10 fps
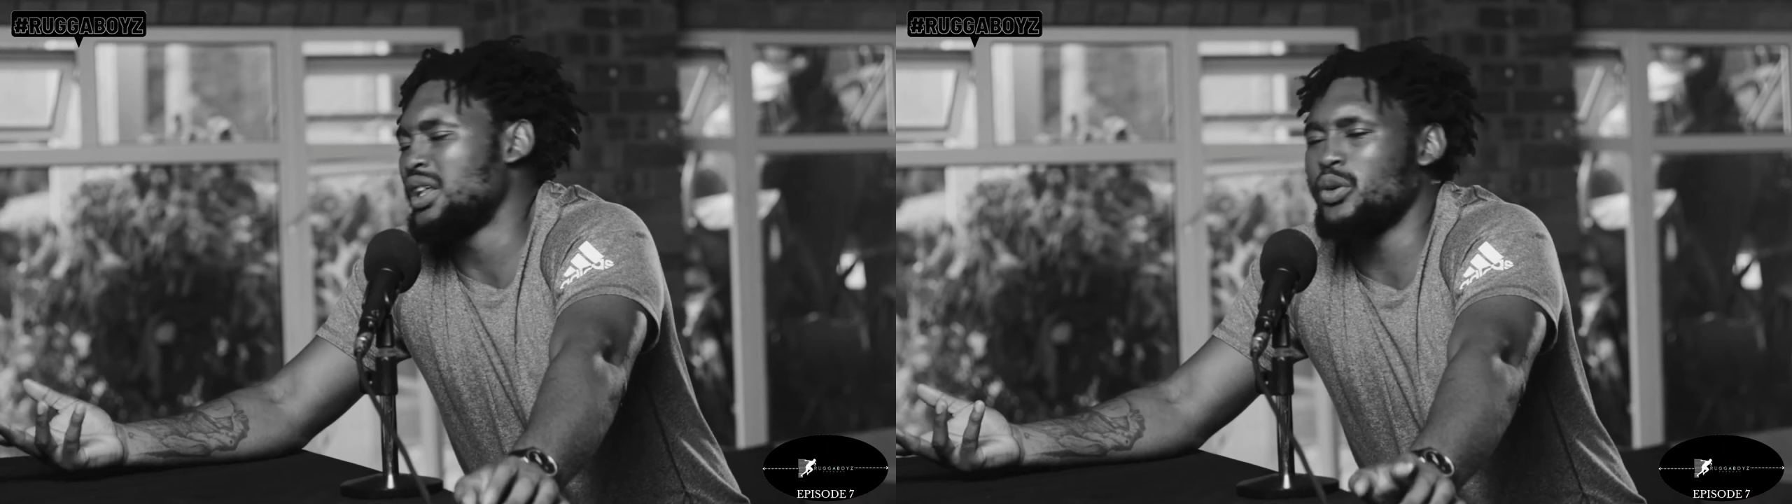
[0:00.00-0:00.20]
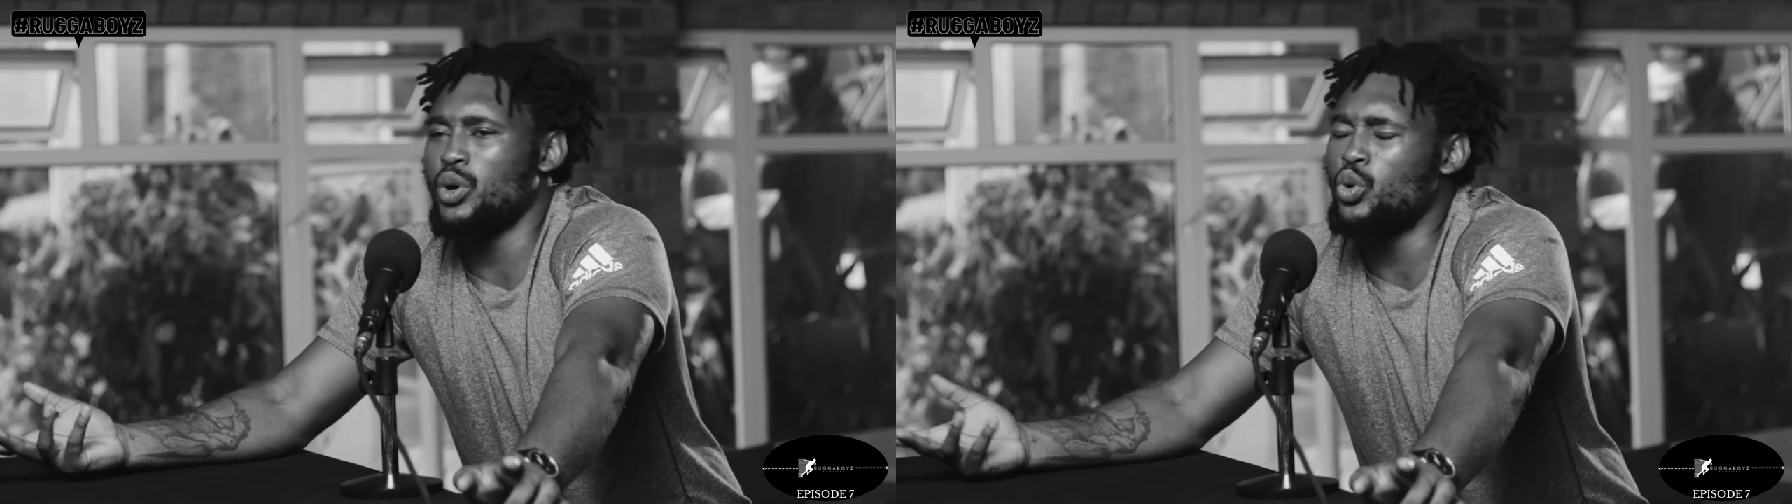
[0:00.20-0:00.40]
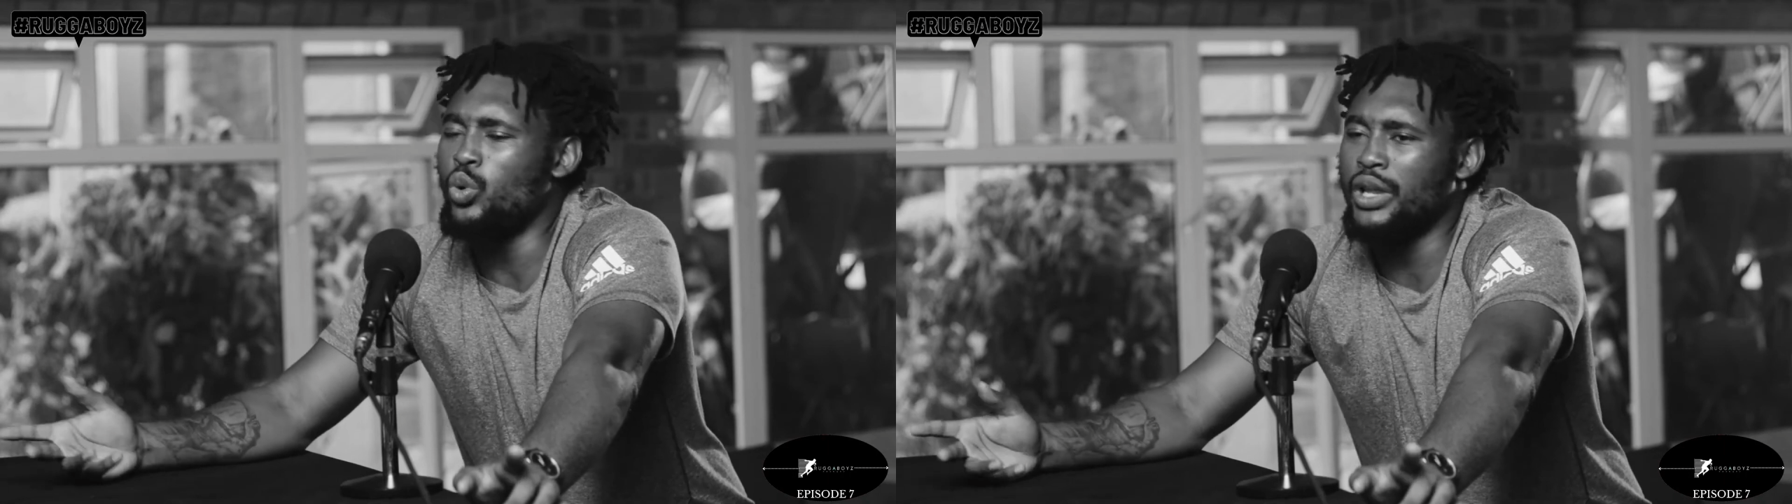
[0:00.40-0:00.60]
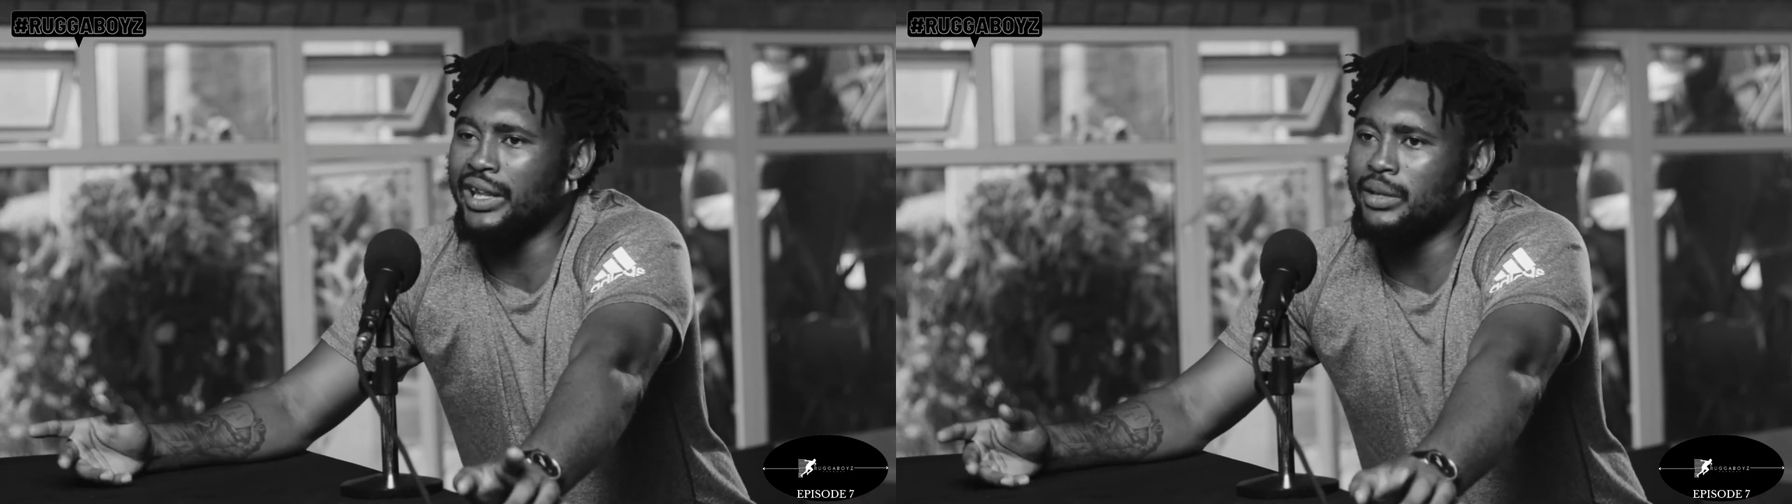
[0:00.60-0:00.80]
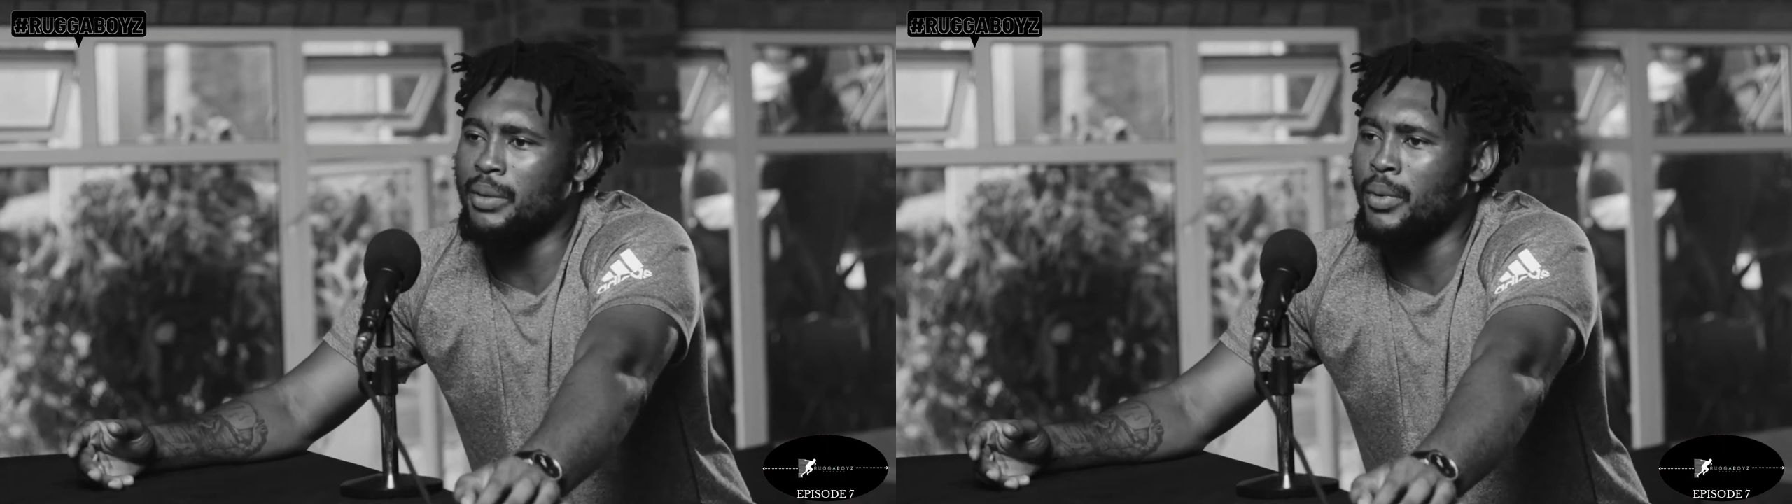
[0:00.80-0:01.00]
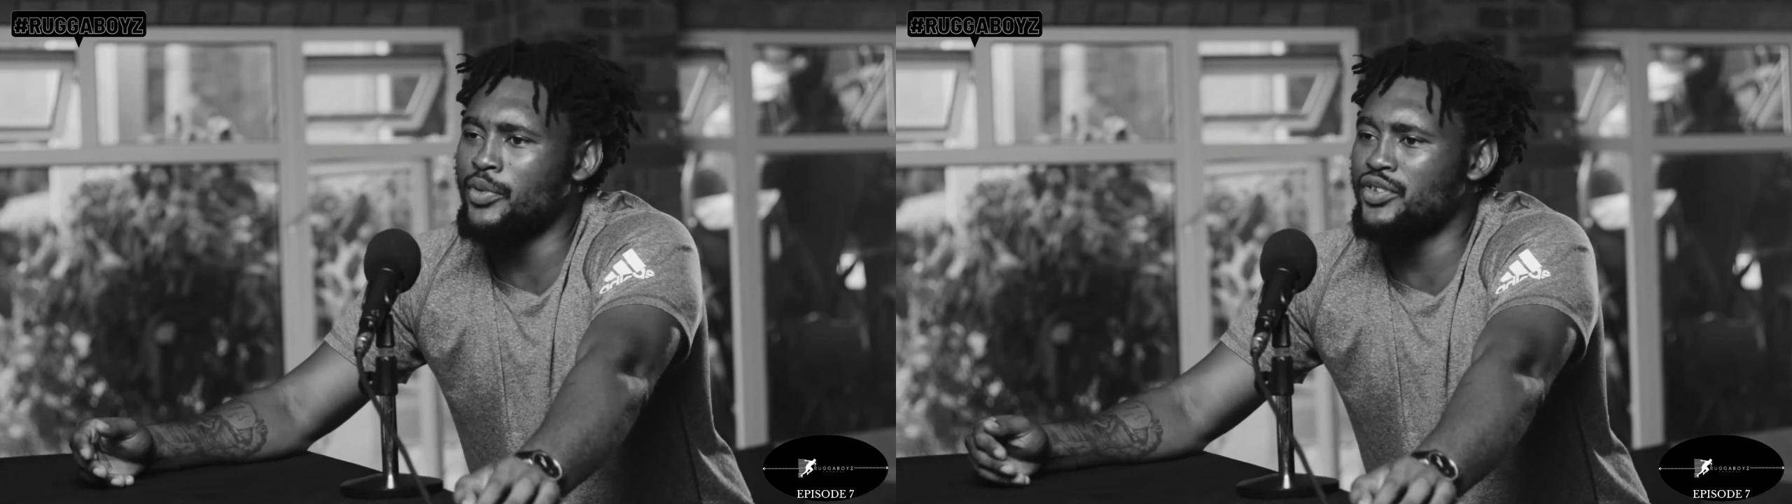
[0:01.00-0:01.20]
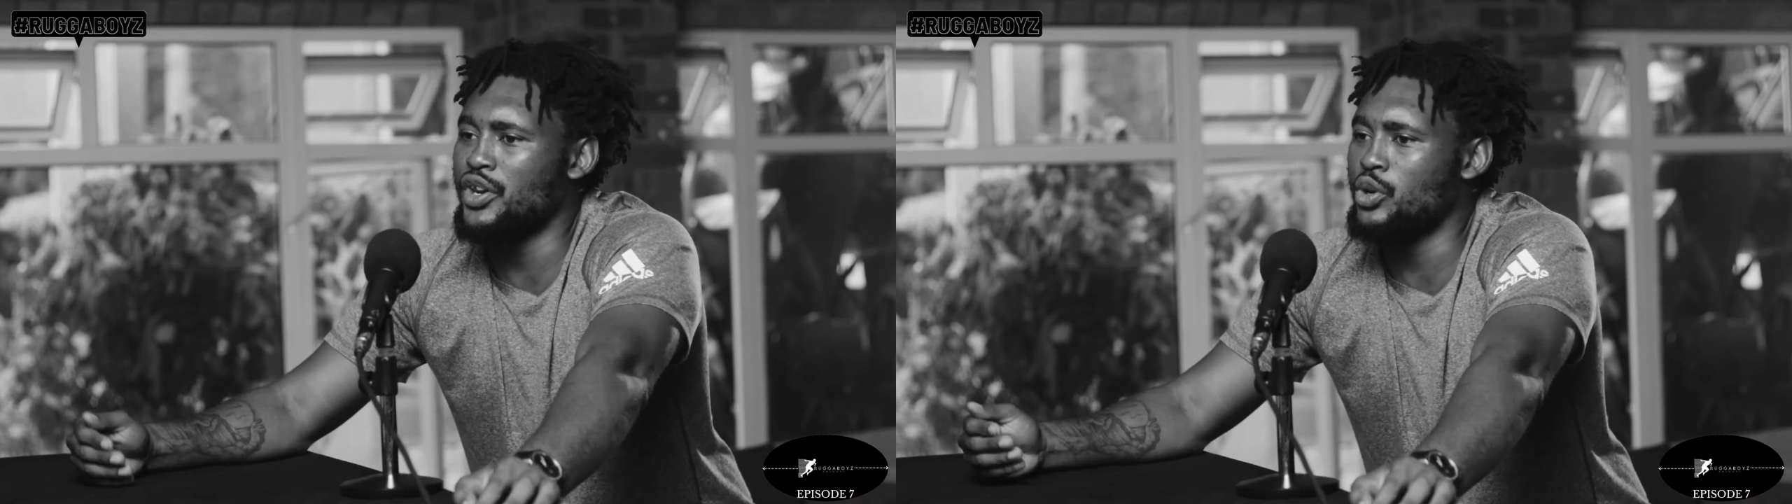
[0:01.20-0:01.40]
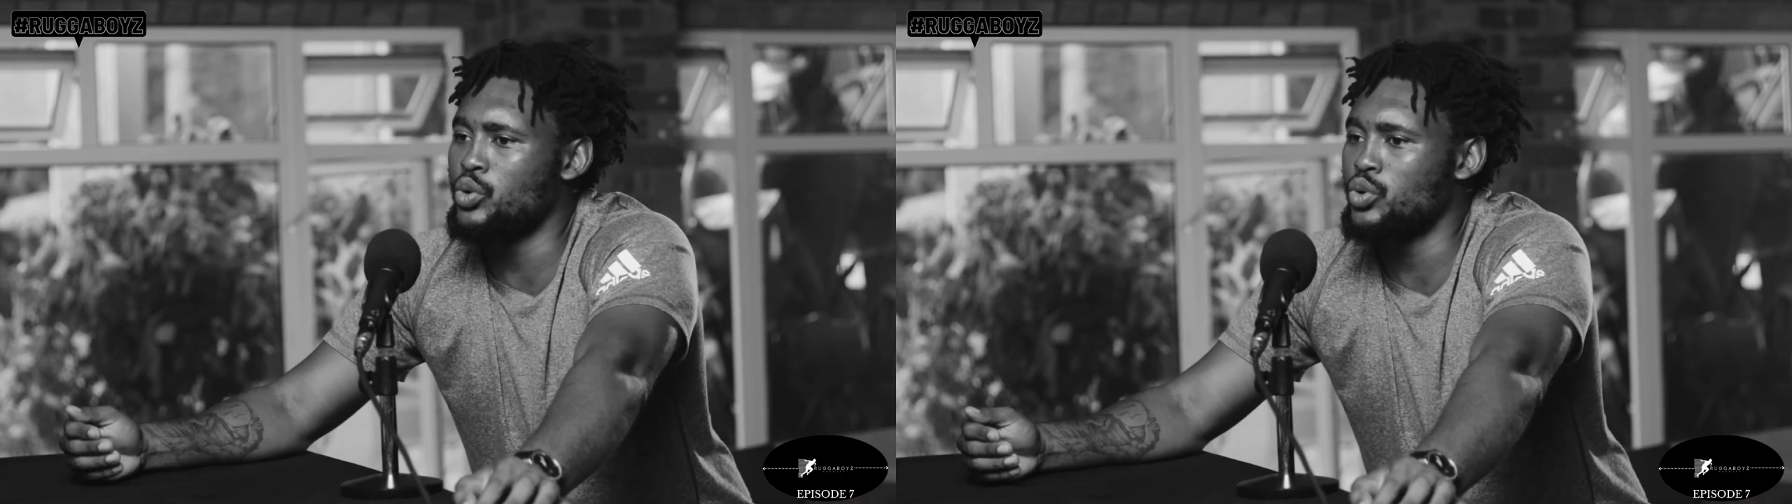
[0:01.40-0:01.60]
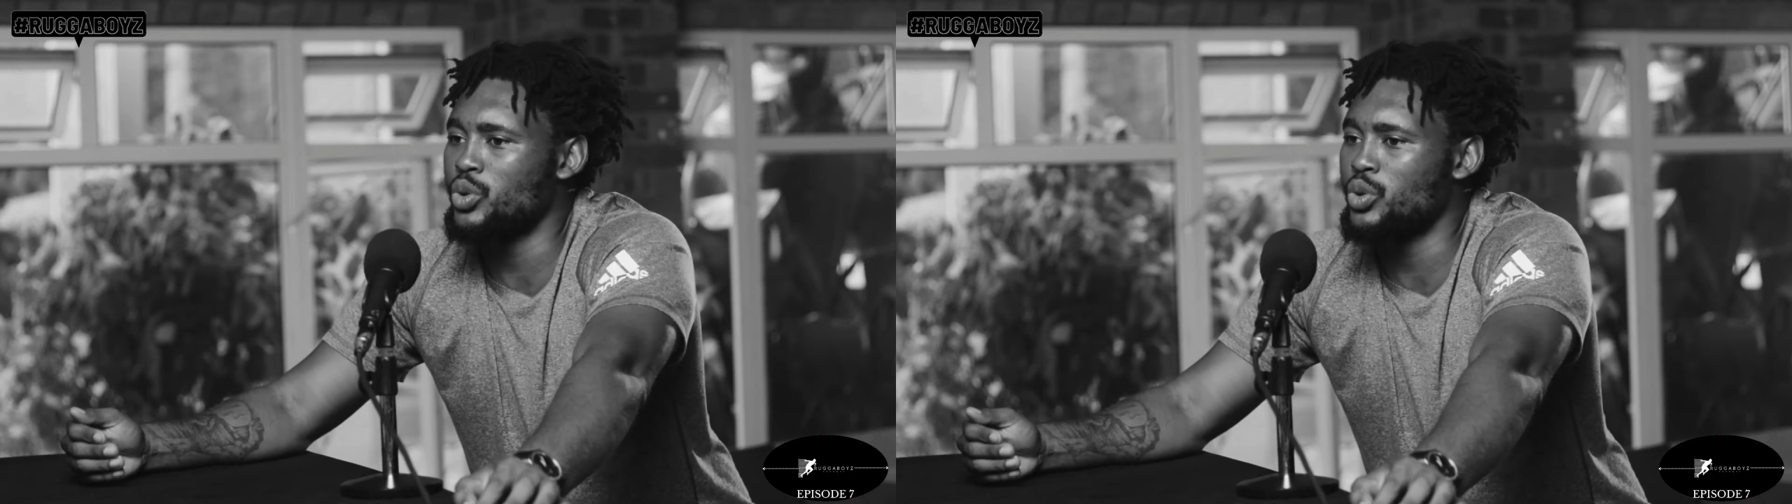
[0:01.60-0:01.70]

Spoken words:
No, they were cool like that. My mom was very cool.